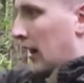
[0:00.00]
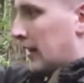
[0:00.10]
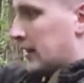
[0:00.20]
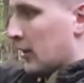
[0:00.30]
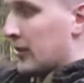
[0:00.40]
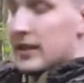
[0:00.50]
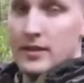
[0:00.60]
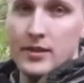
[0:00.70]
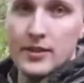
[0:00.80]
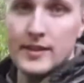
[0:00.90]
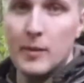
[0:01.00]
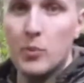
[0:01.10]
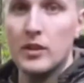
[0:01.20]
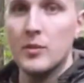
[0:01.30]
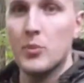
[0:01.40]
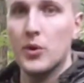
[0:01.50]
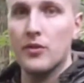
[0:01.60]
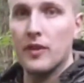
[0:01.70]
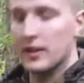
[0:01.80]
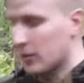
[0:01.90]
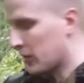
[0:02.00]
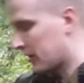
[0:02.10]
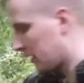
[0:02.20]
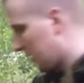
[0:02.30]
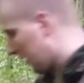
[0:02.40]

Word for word: So this is just step one in purifying the water.